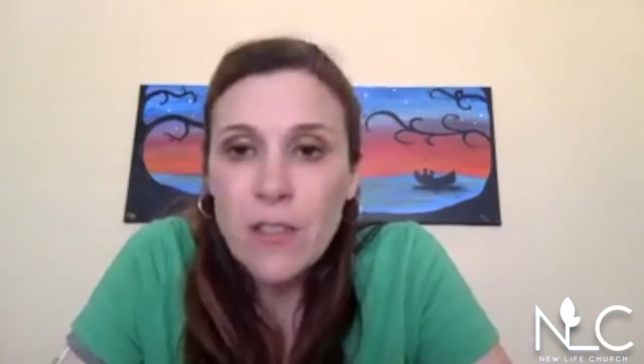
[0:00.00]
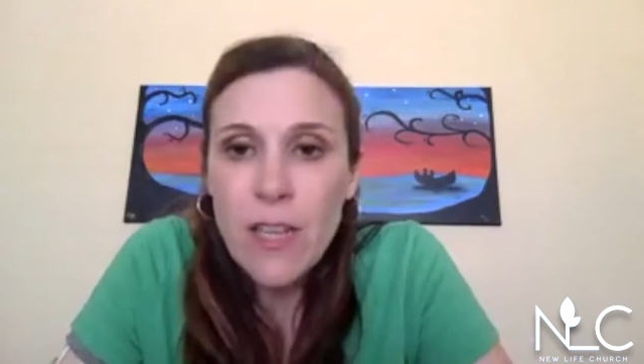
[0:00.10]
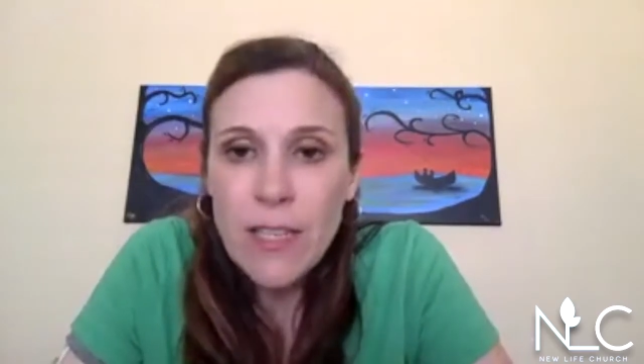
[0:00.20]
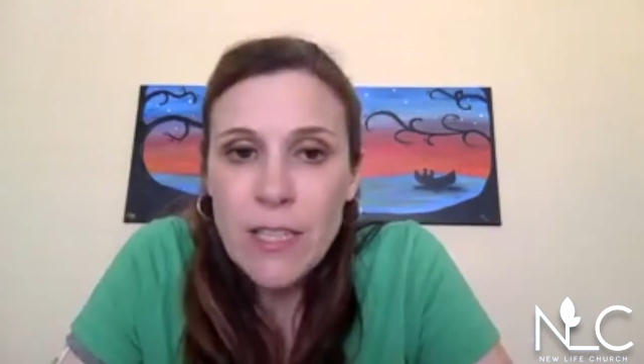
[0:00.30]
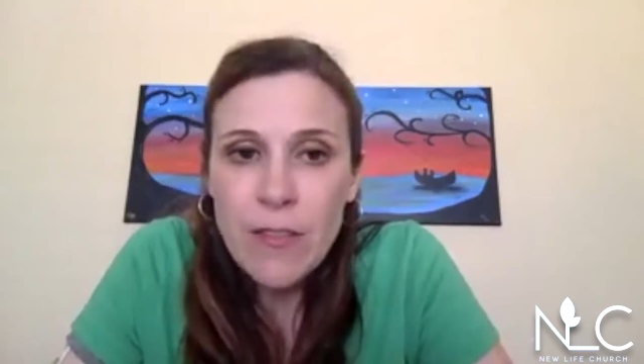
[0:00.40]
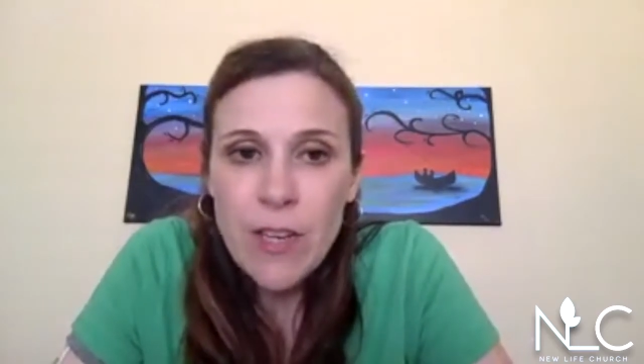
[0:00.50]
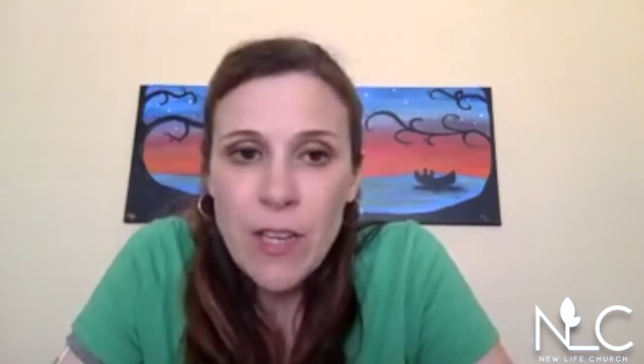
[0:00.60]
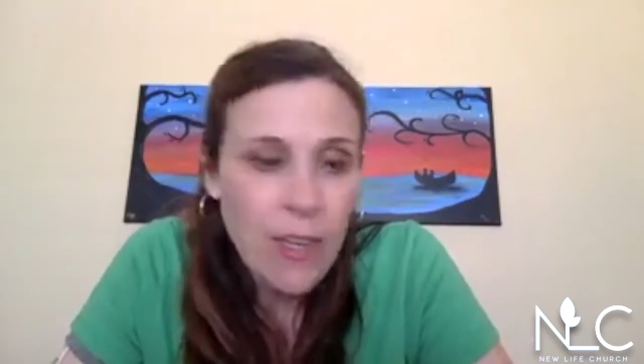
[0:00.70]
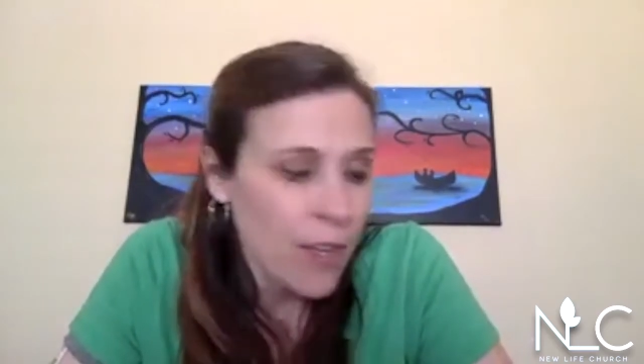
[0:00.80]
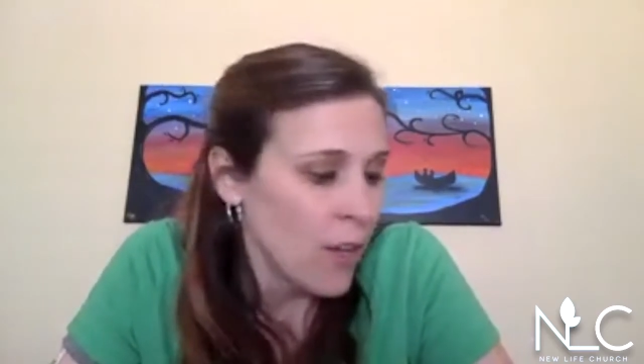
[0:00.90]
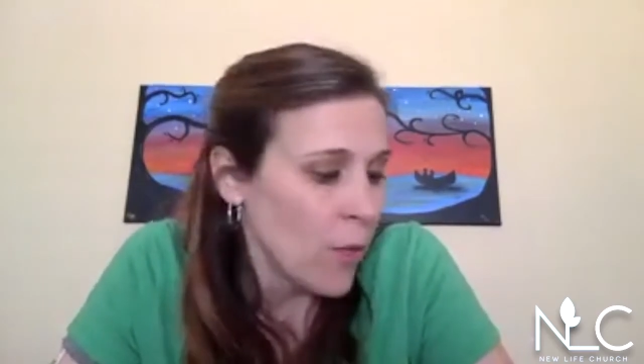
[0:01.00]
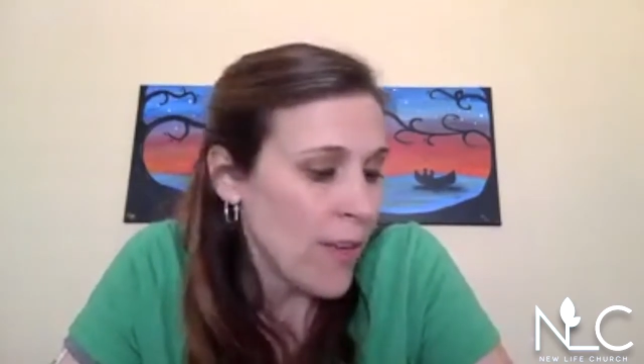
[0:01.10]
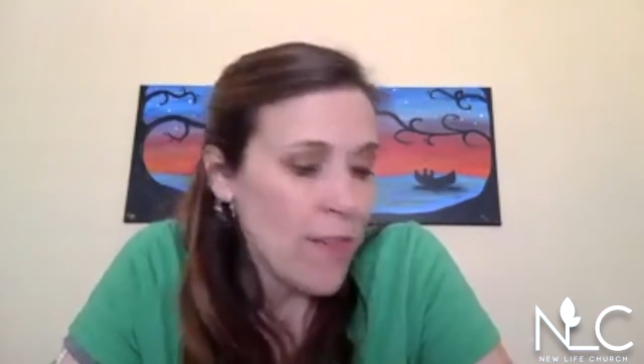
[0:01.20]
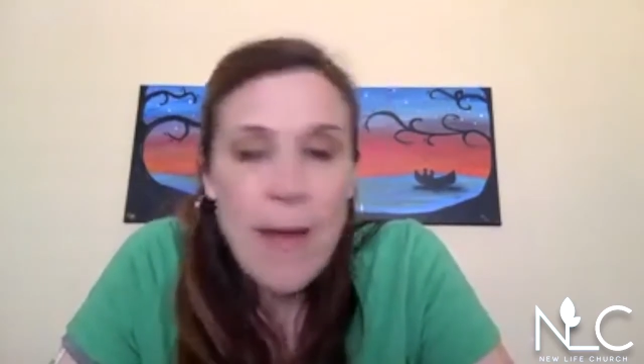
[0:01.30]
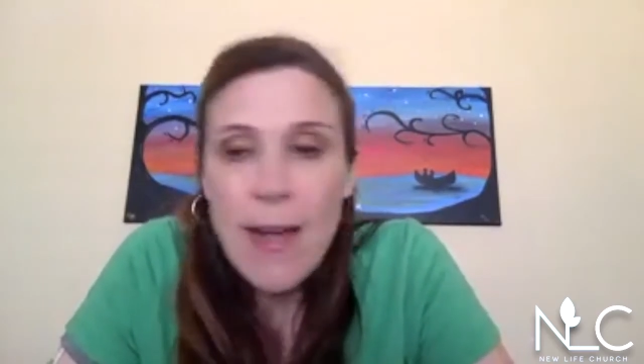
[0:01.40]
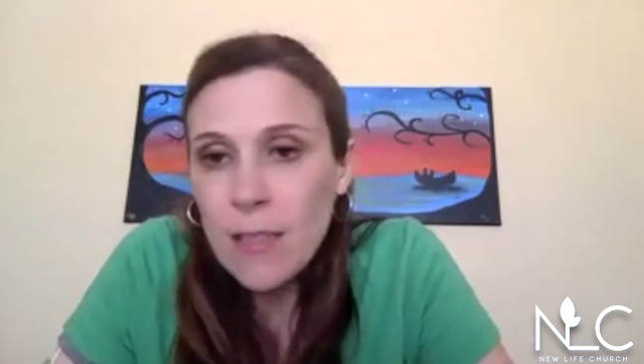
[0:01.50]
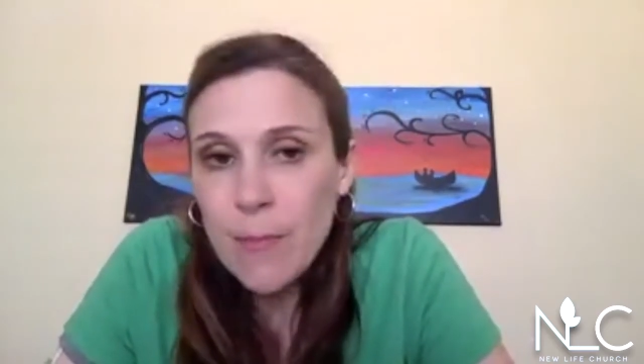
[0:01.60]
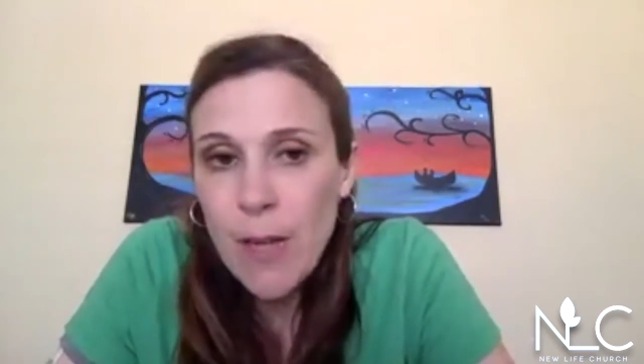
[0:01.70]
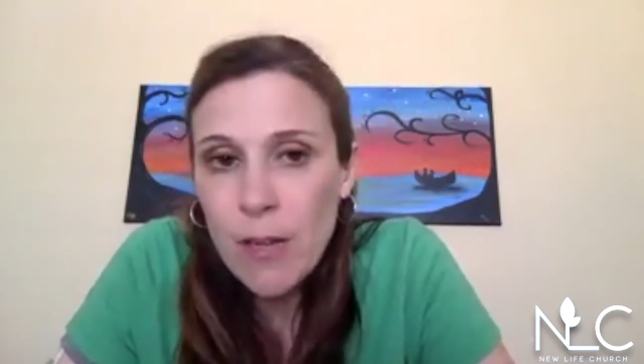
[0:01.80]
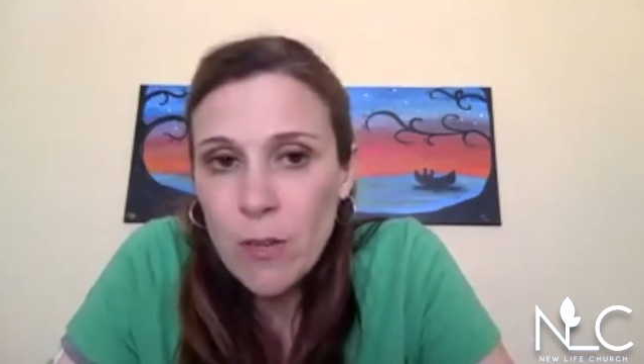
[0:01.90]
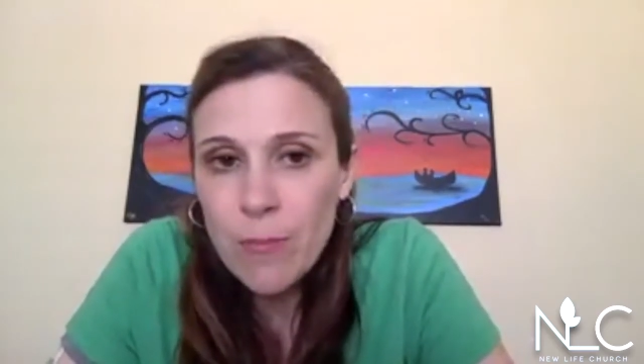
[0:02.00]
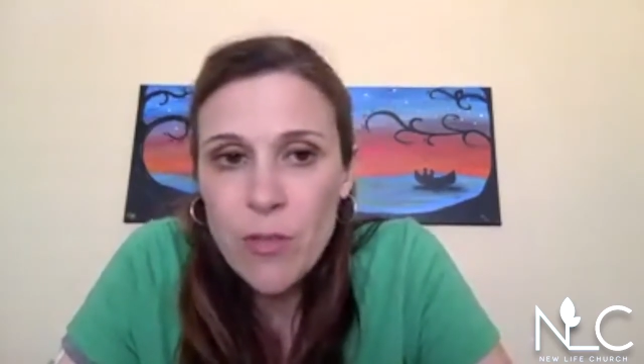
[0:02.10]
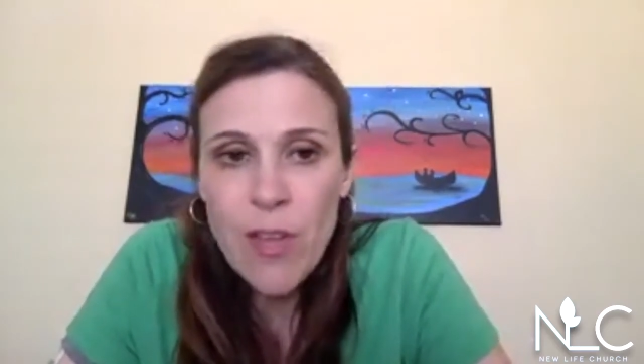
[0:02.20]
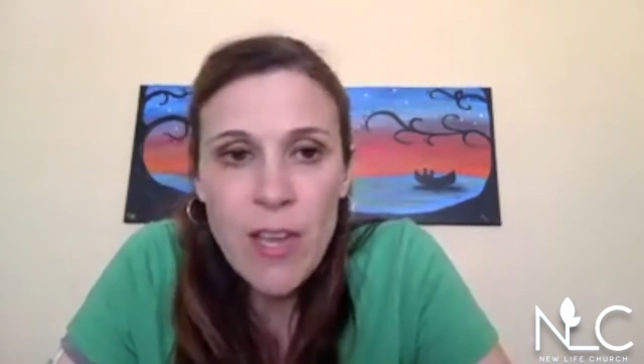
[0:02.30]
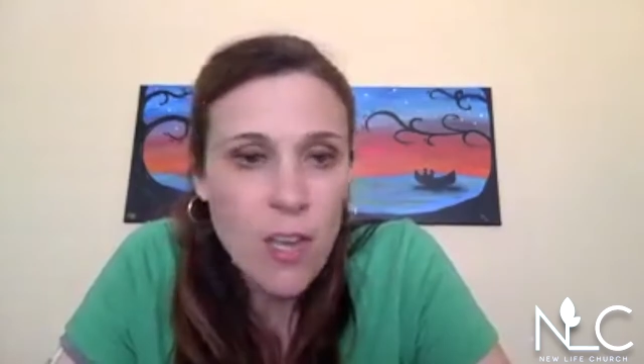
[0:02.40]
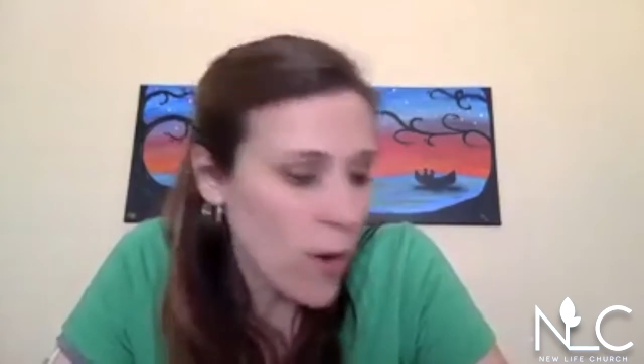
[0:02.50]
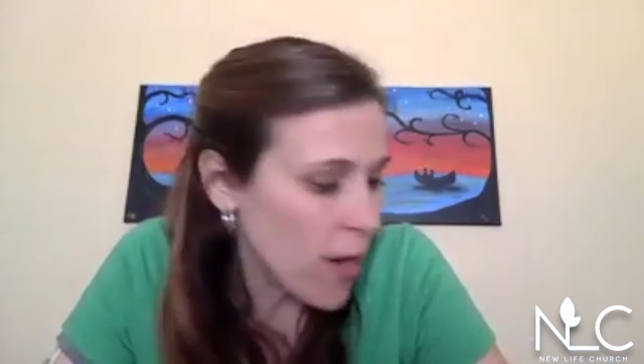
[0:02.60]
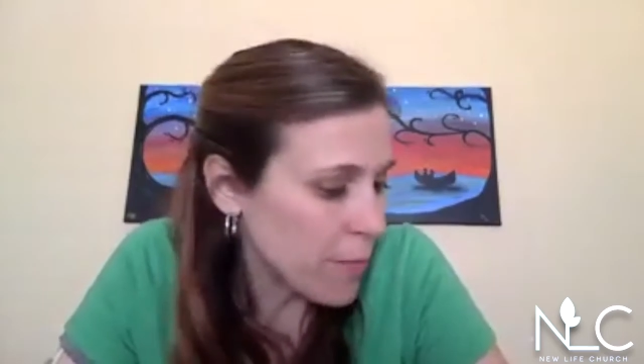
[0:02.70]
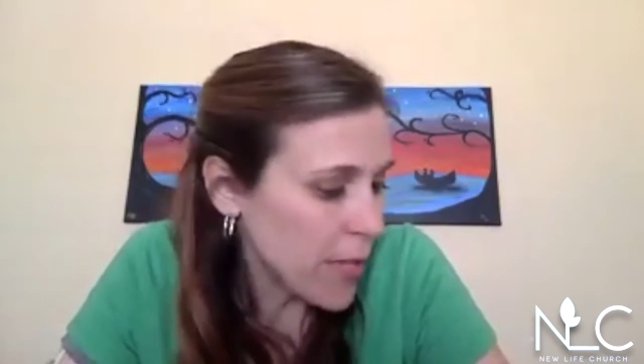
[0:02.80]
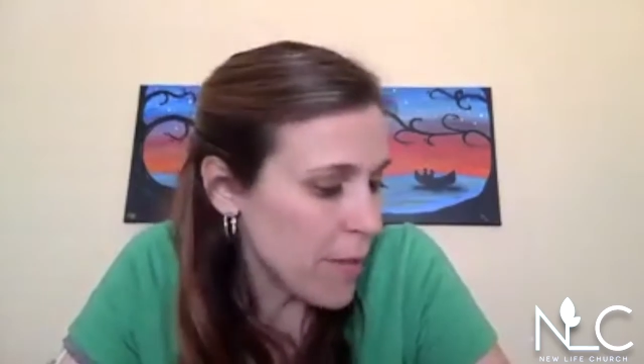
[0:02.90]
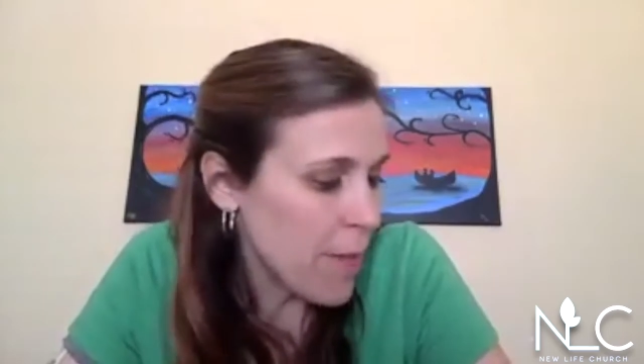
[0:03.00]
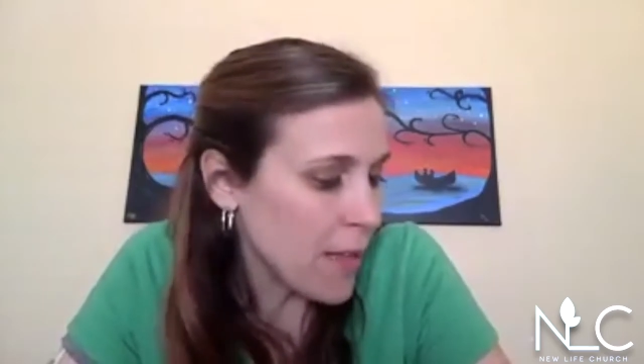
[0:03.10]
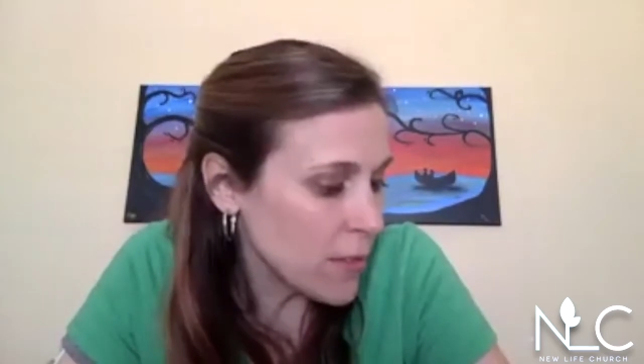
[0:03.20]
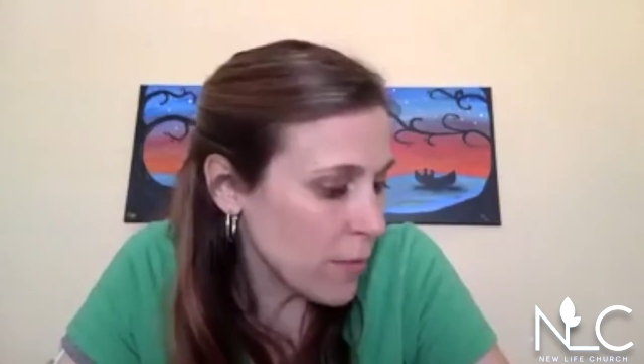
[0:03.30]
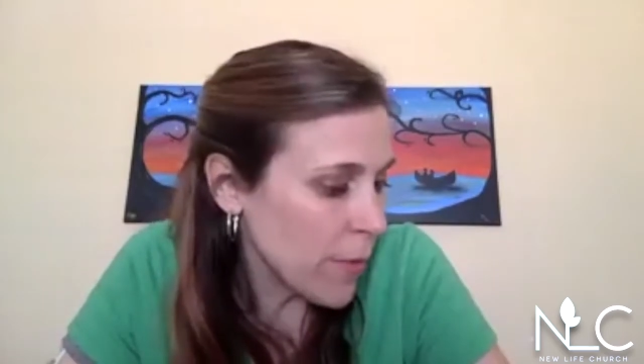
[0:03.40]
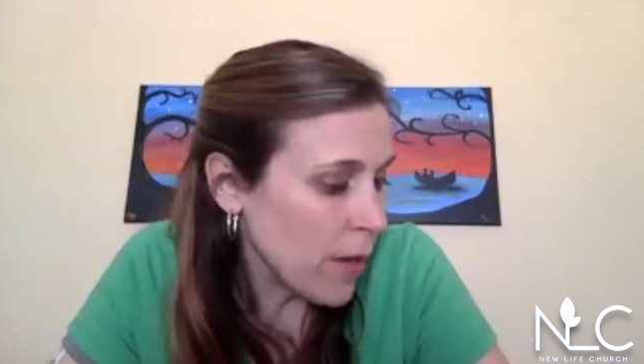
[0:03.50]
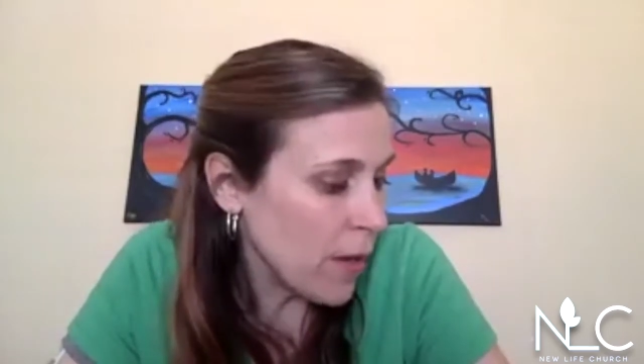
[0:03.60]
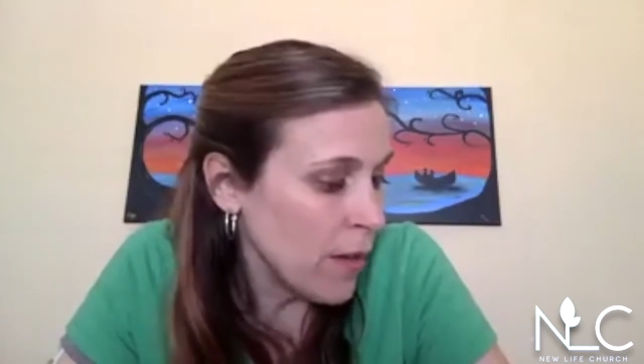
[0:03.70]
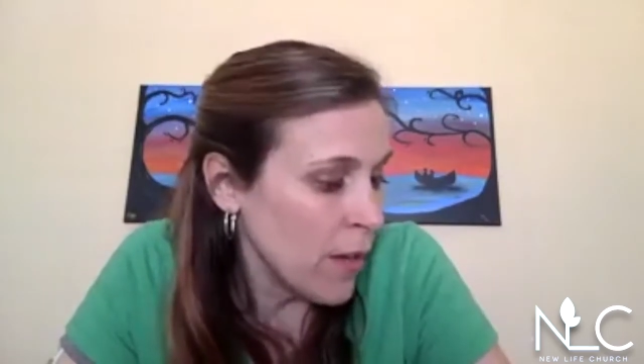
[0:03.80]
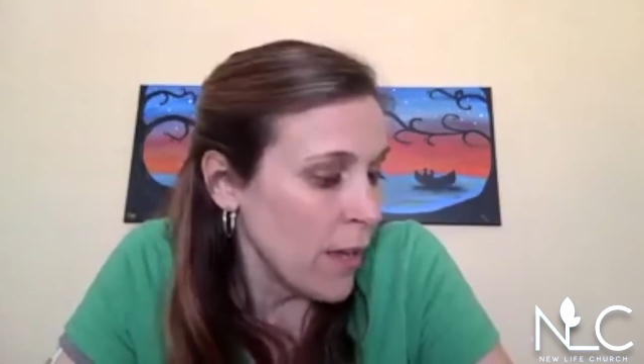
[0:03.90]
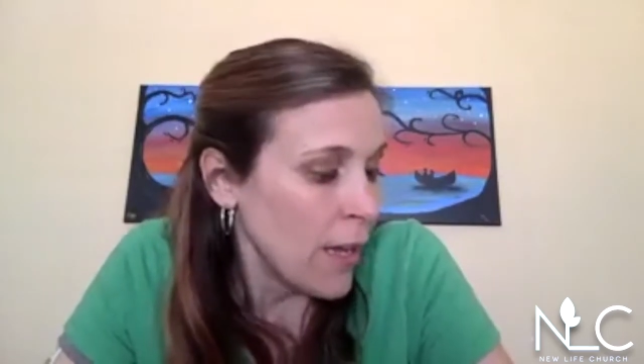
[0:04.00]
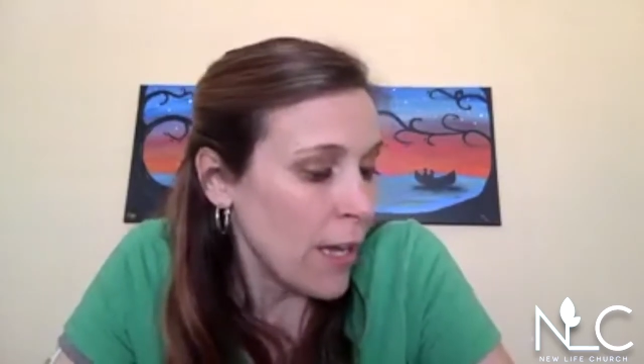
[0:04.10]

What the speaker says: physical activity. We have a basketball hoop, so they can go out and play basketball.